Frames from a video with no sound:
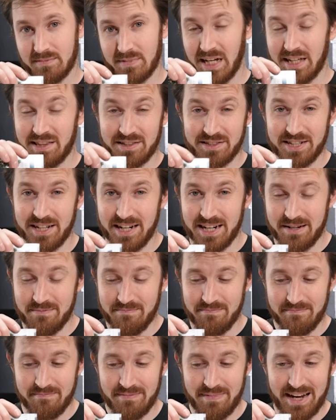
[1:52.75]
At the
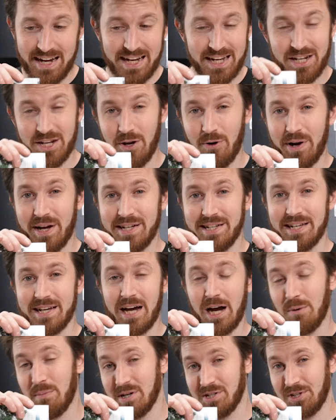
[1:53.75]
time, I had no idea
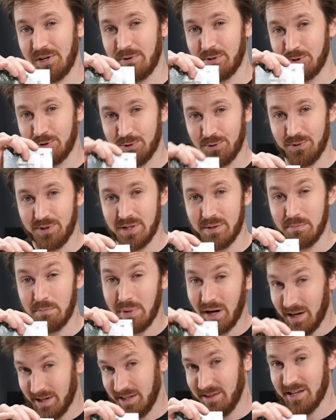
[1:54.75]
how much I would truly
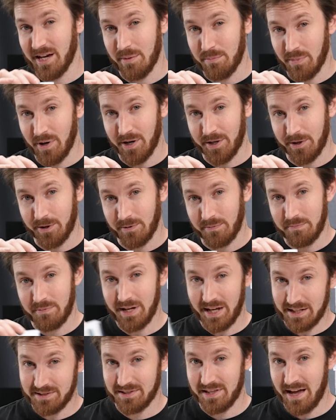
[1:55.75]
embody that motto
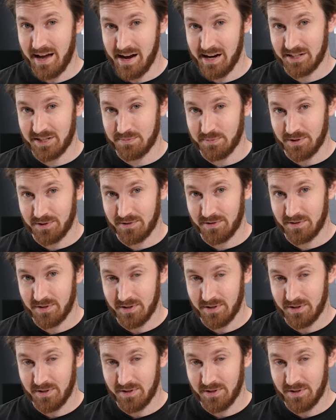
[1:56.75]
as the hacksmith,